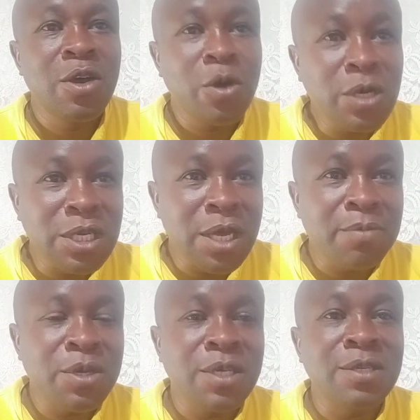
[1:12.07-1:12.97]

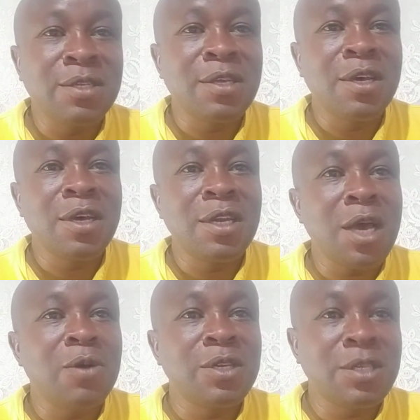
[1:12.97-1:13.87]
ODM is
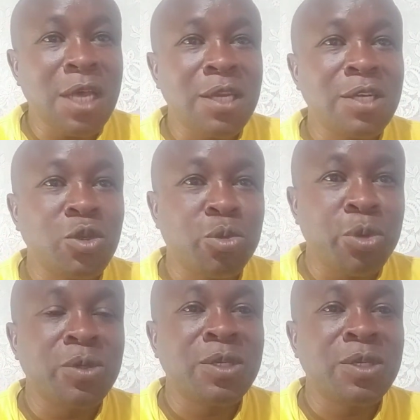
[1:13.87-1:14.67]
now deciding to put